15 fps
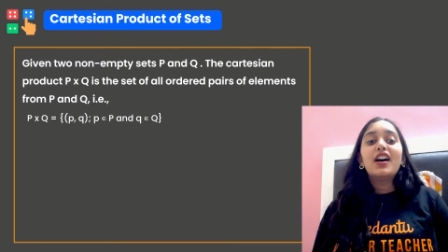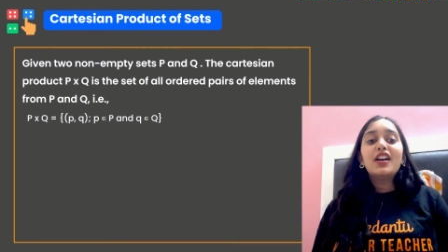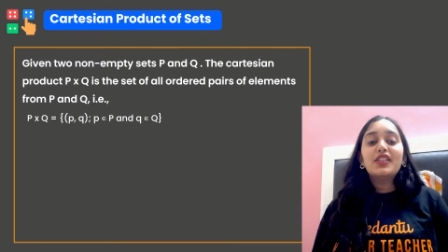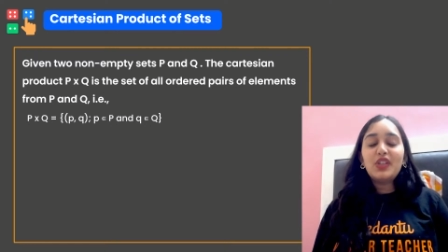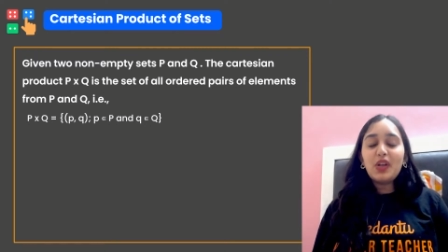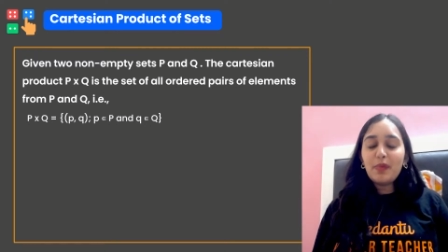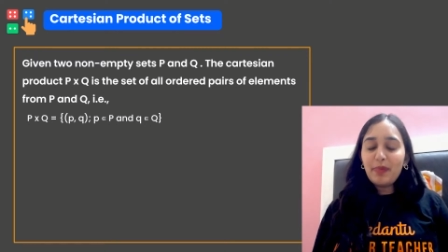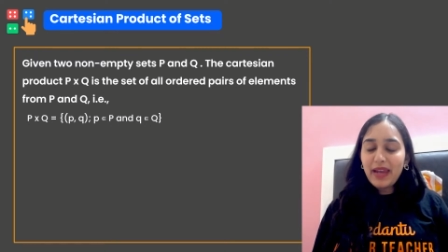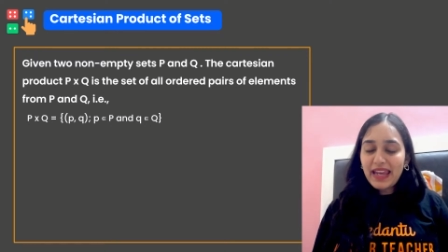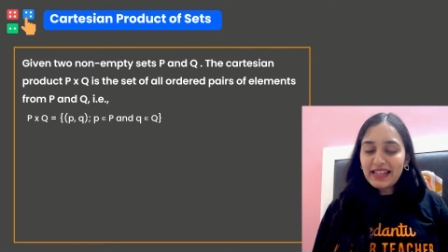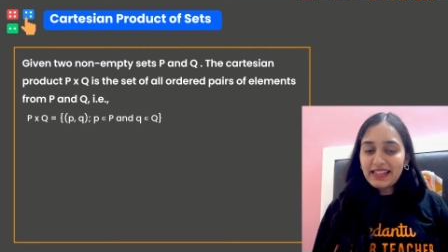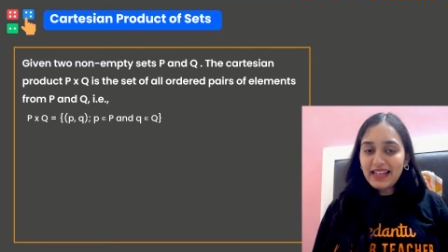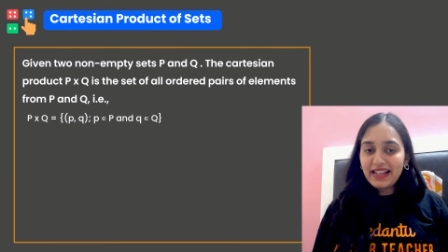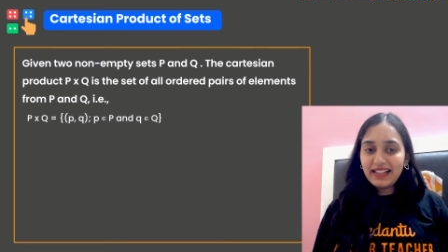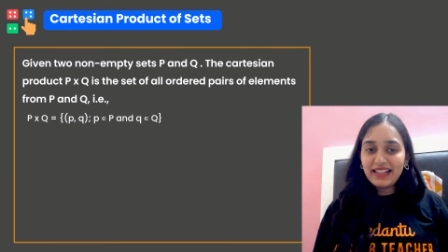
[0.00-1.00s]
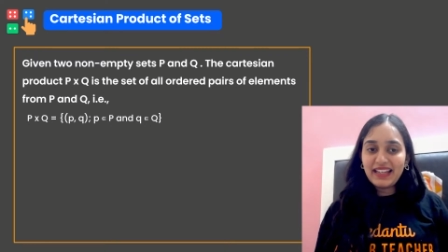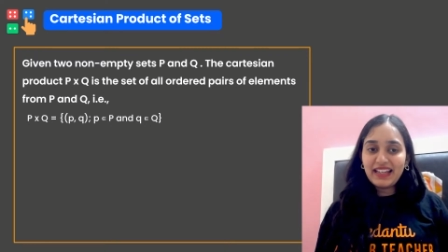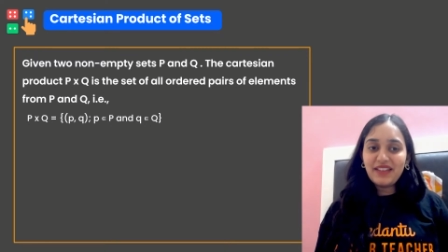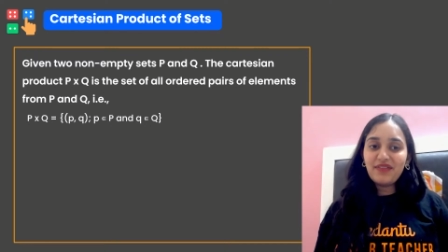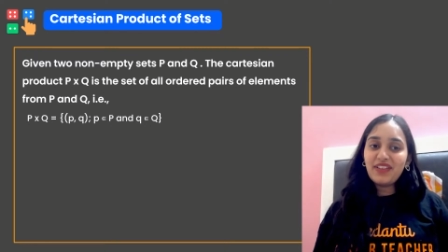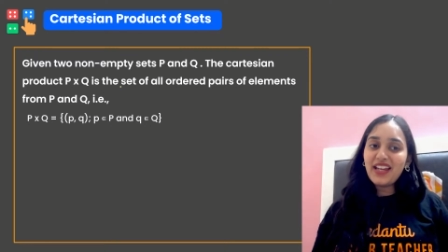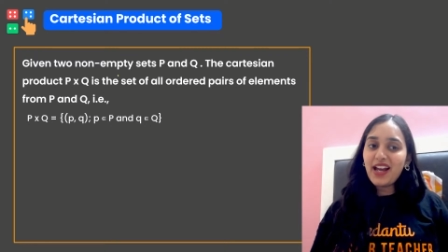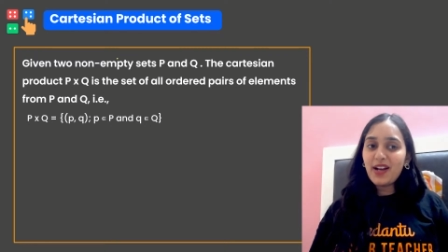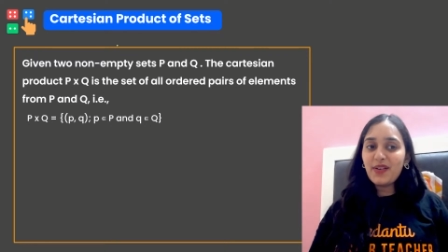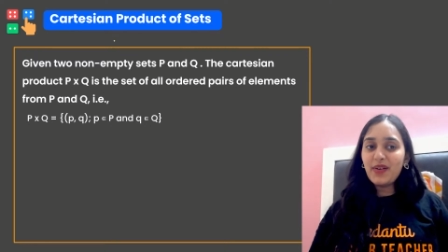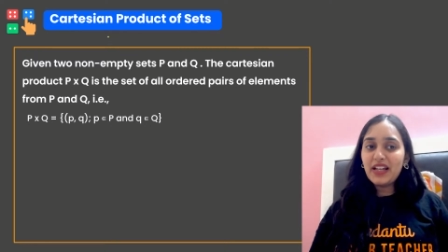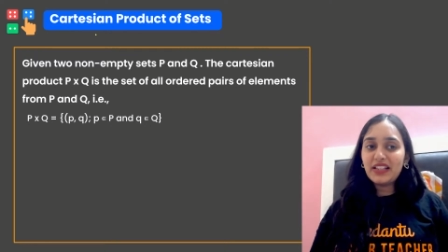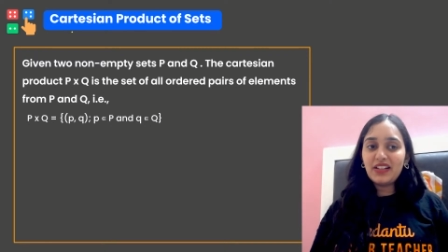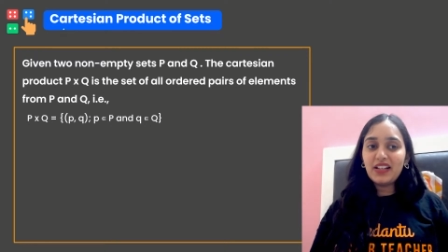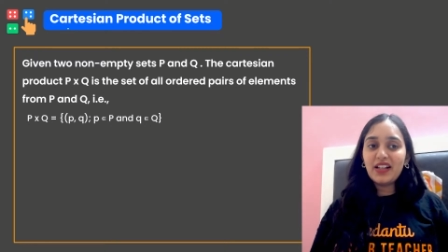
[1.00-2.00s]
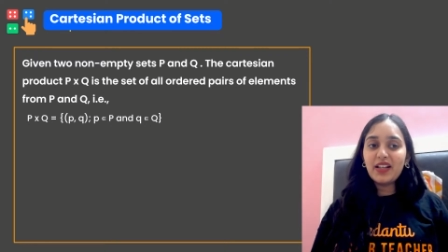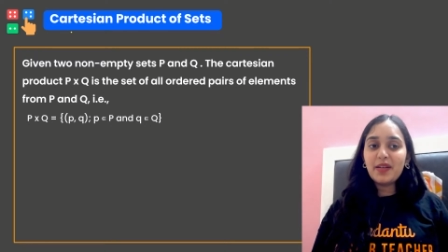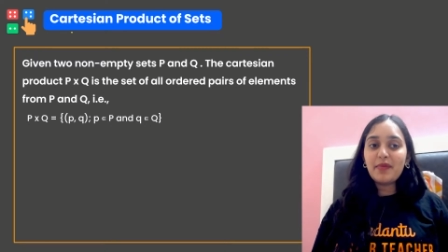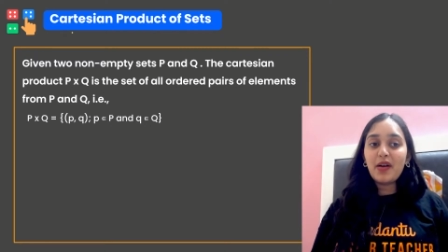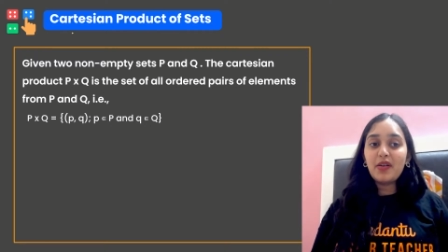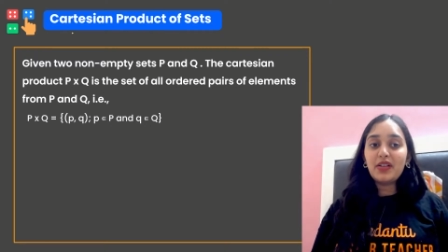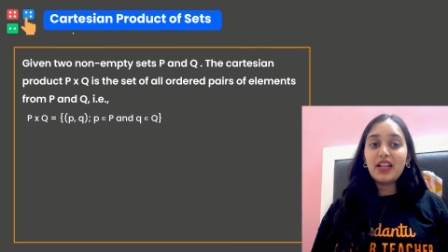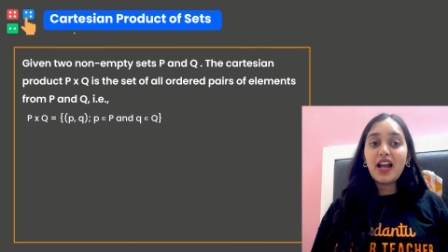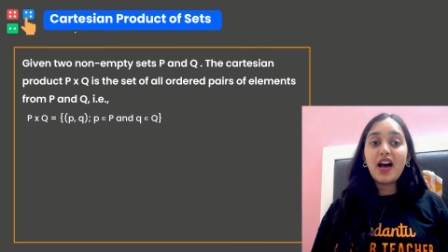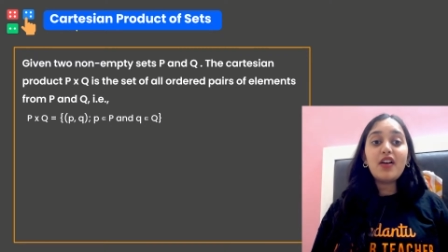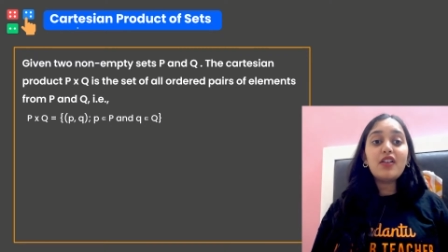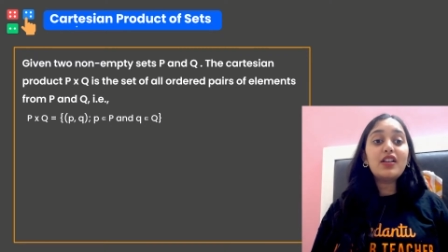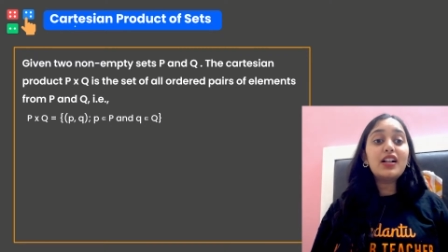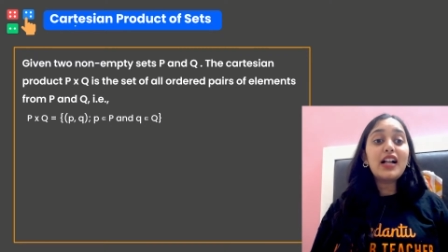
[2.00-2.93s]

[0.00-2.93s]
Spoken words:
So, basically, we are going to learn about now